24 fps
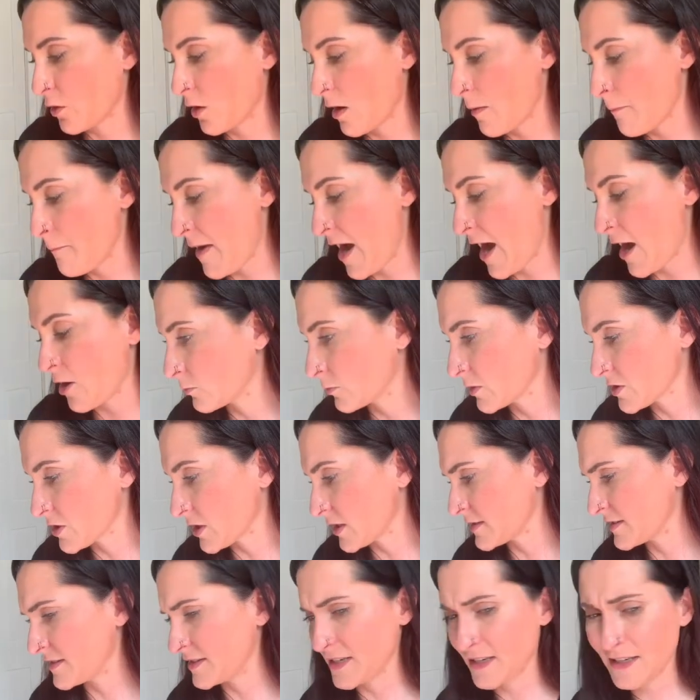amount, which I
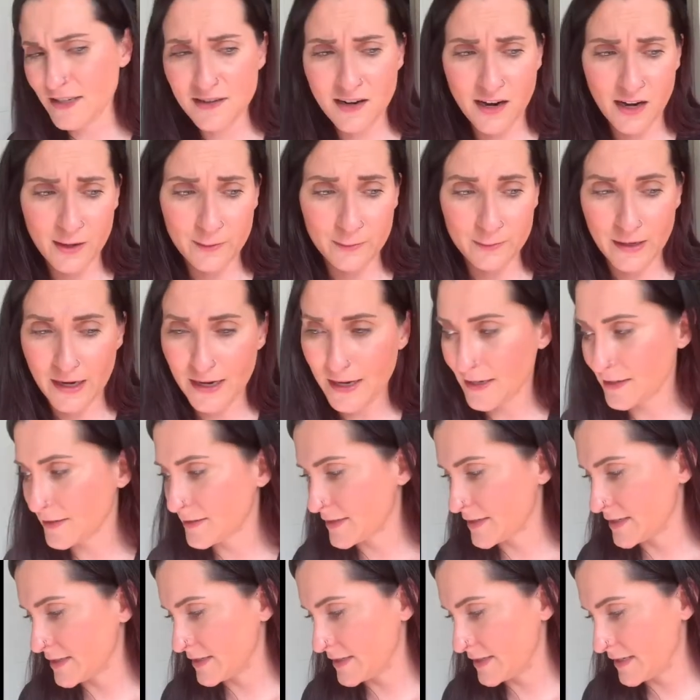did not write
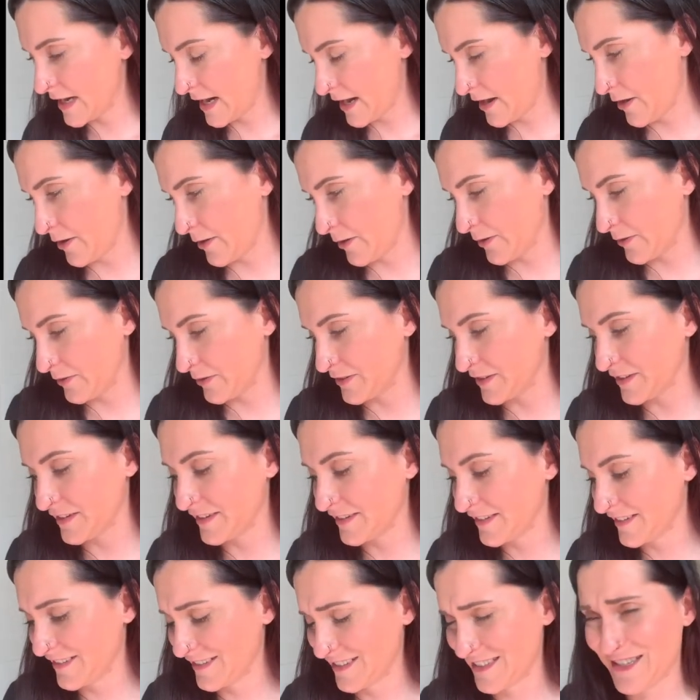down.
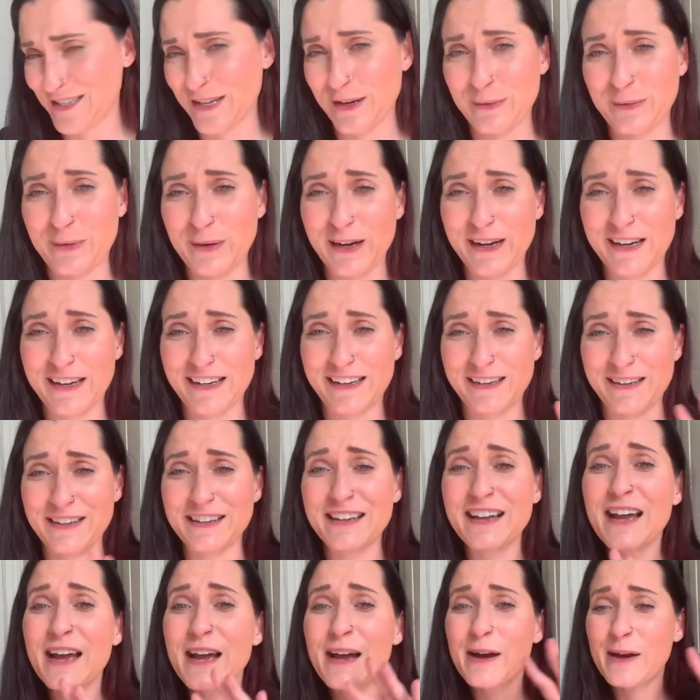So we're going to,
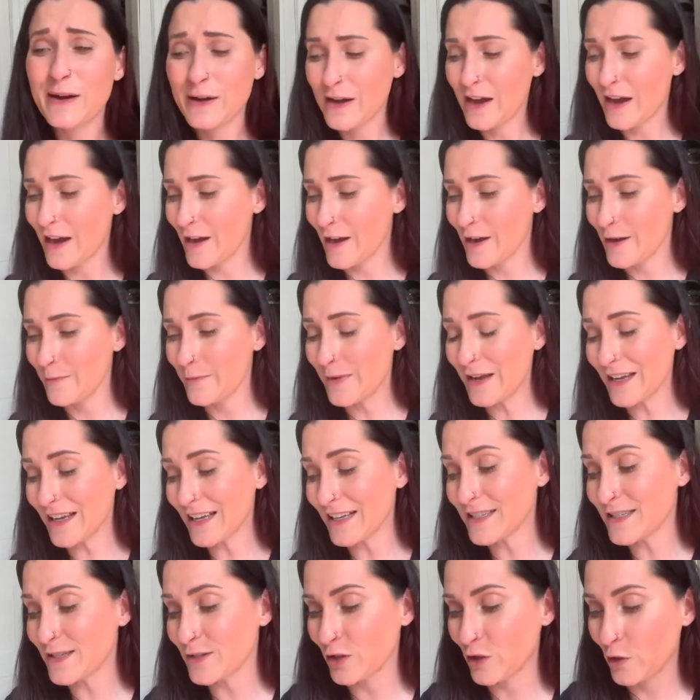
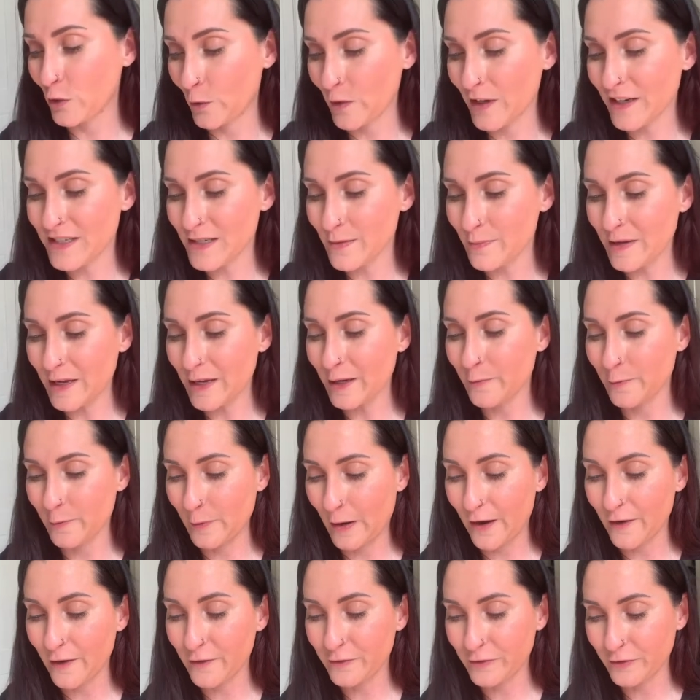it's going to be
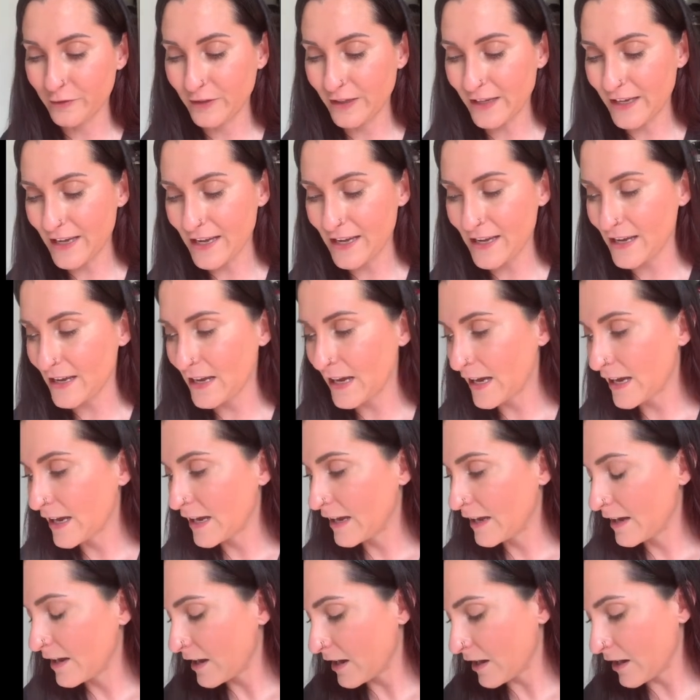roughly,
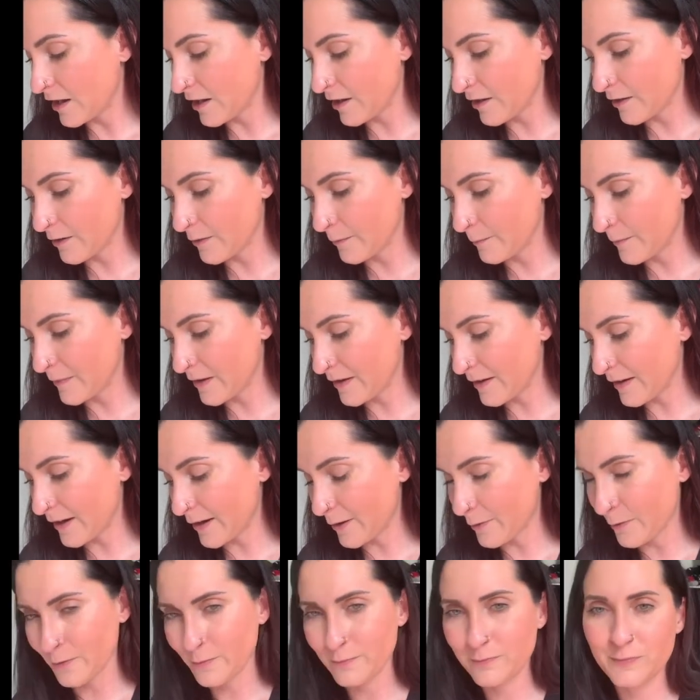oh
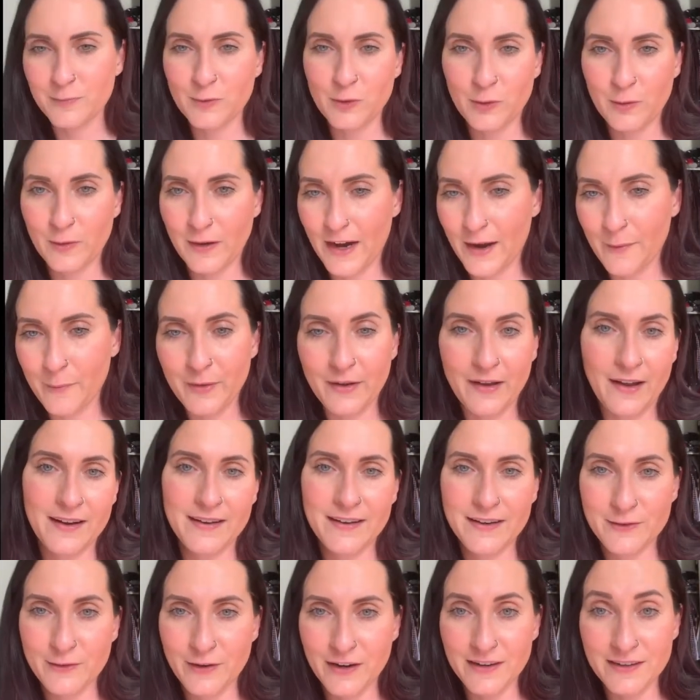crap, I
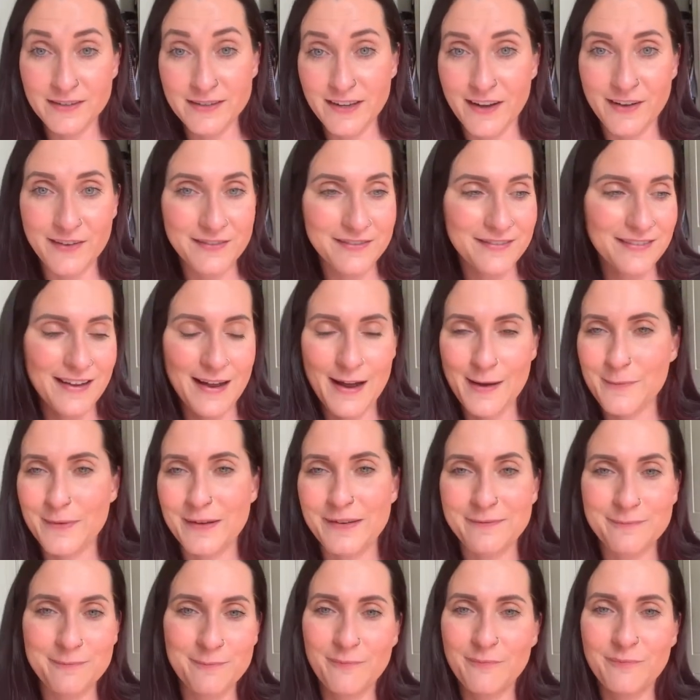didn't write it down.
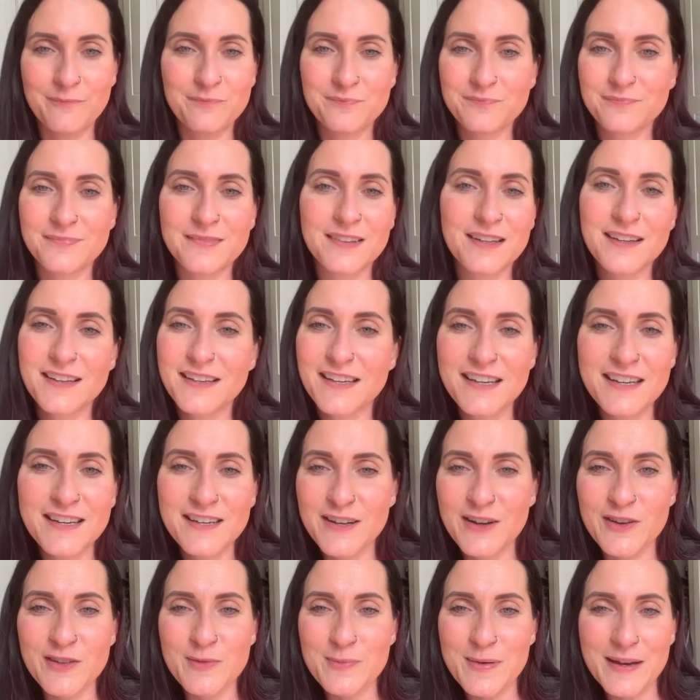
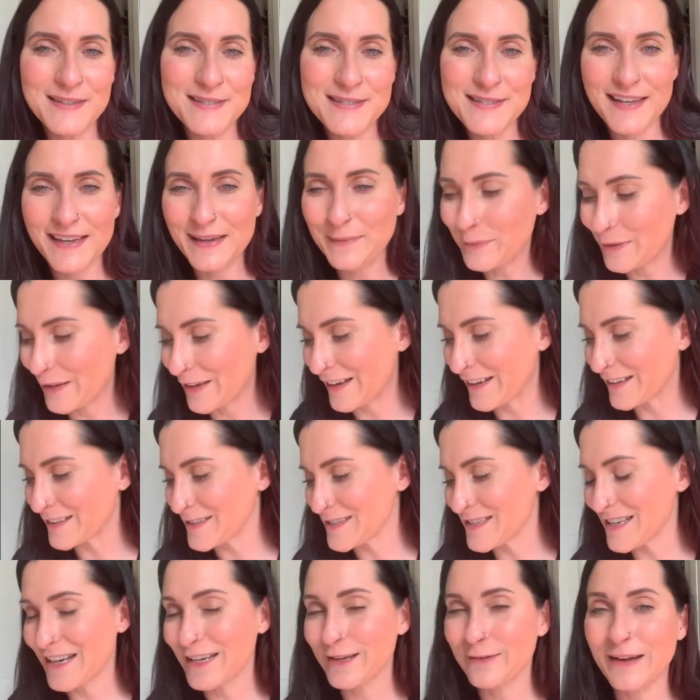The best laid plans.
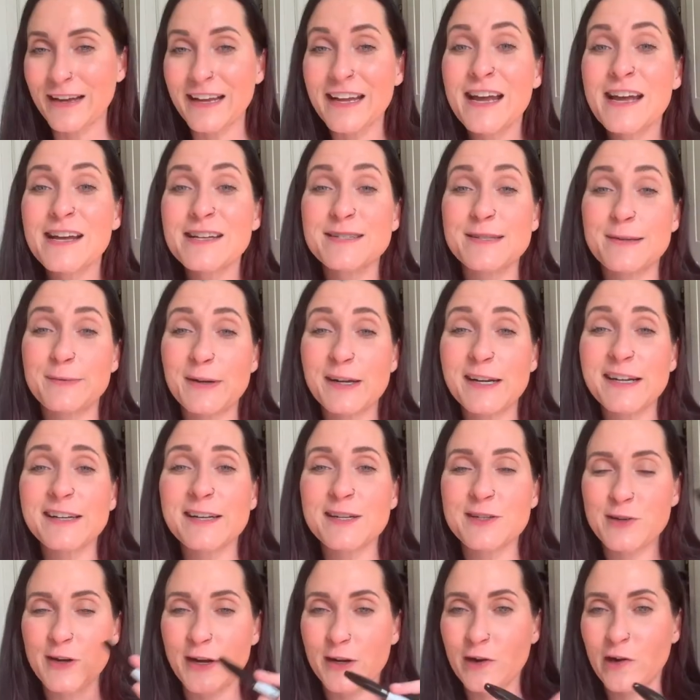Anyway, so we're going to
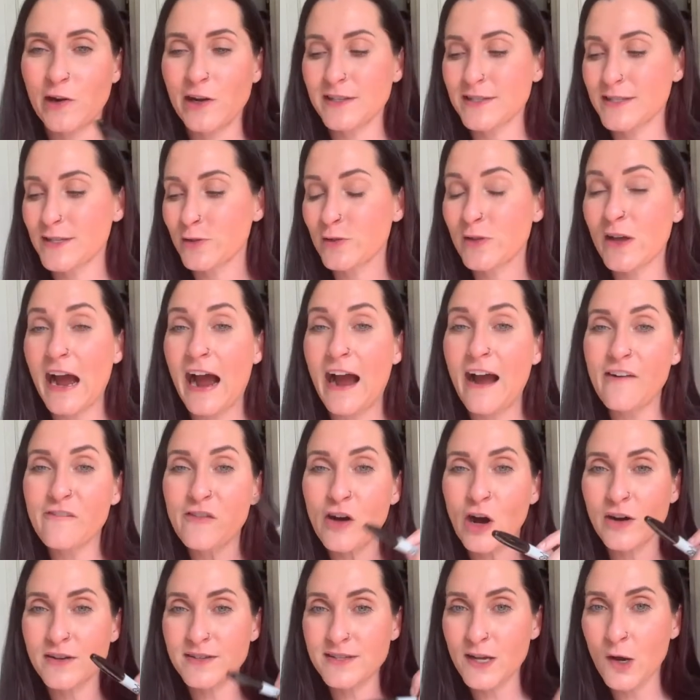truck on. So I've
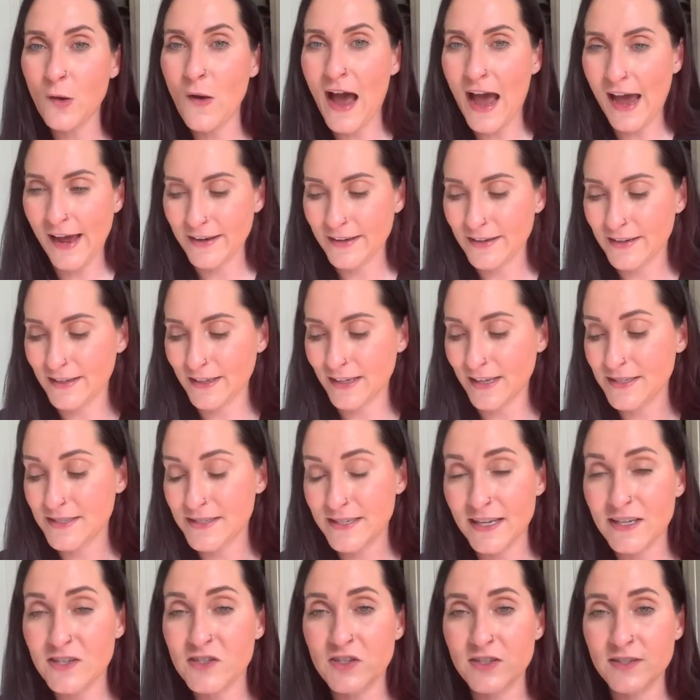also added a
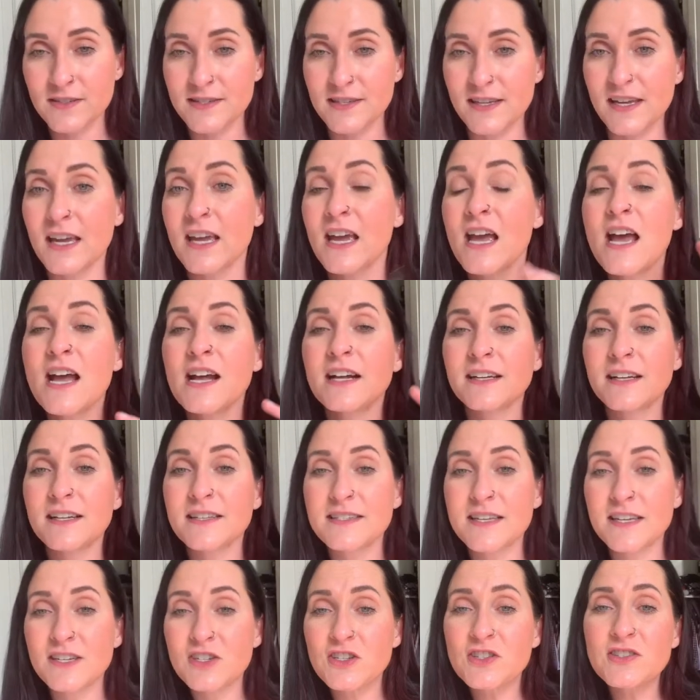contingency.
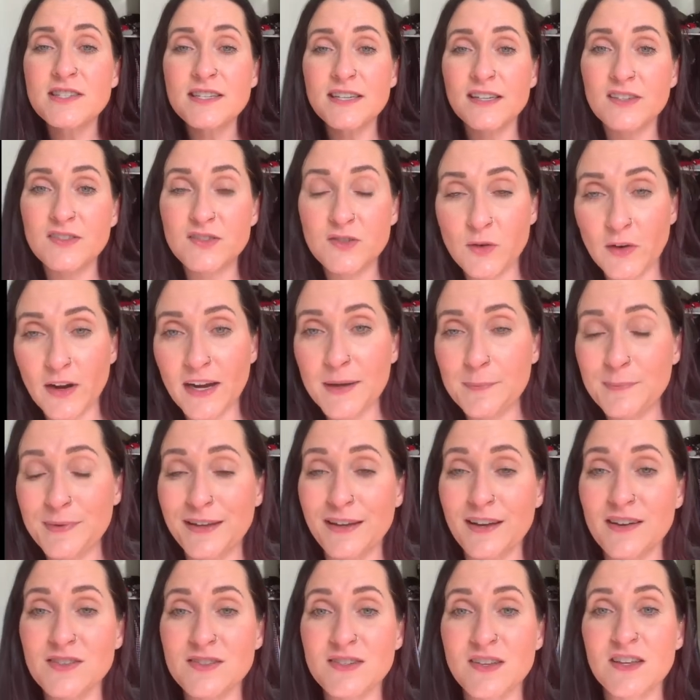Contingency is great
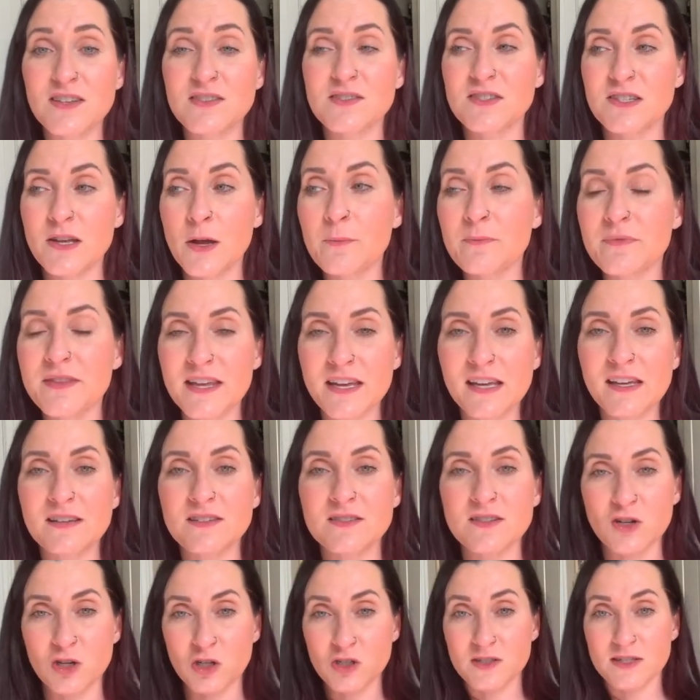because some things
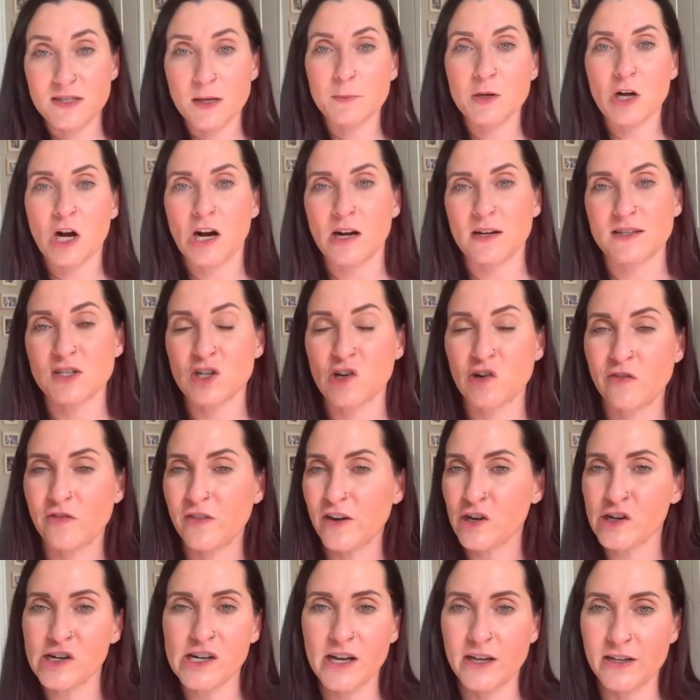or some costs are
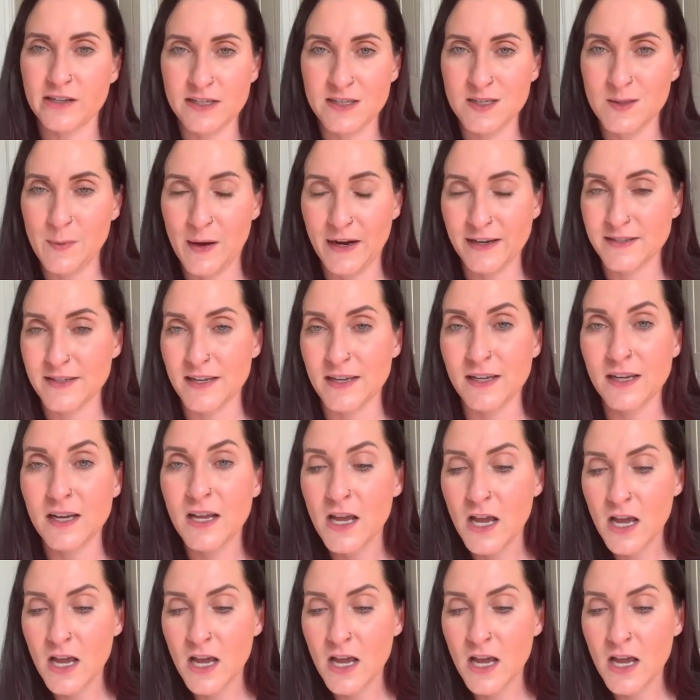very unexpected.